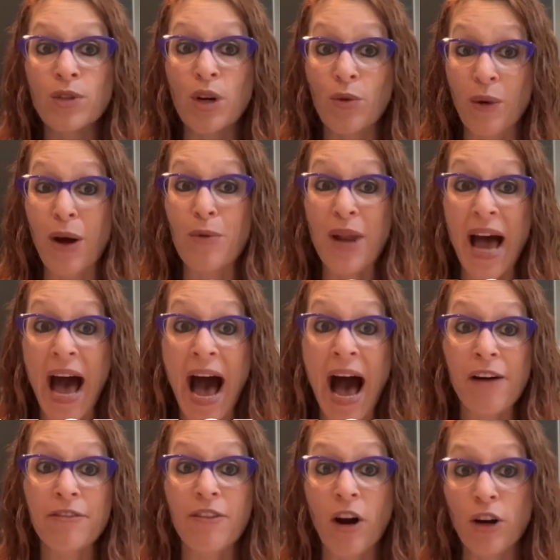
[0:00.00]
around
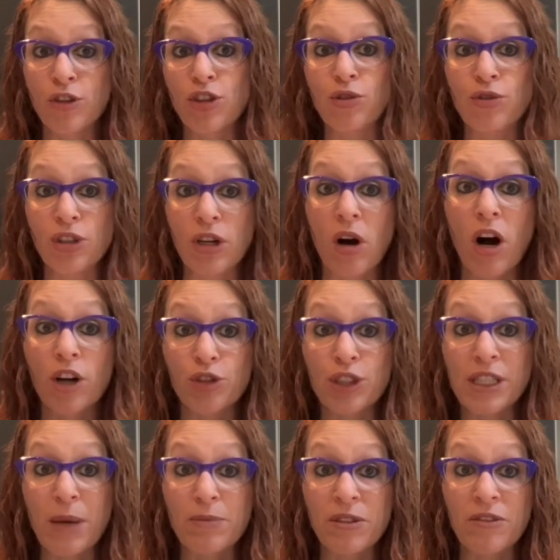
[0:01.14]
half are due to
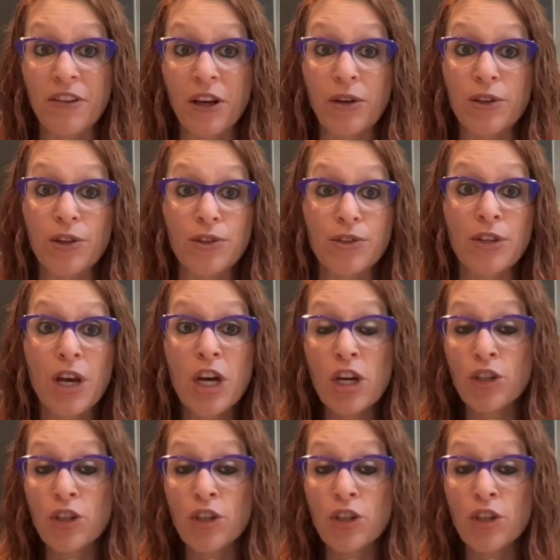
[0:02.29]
contraceptive failures.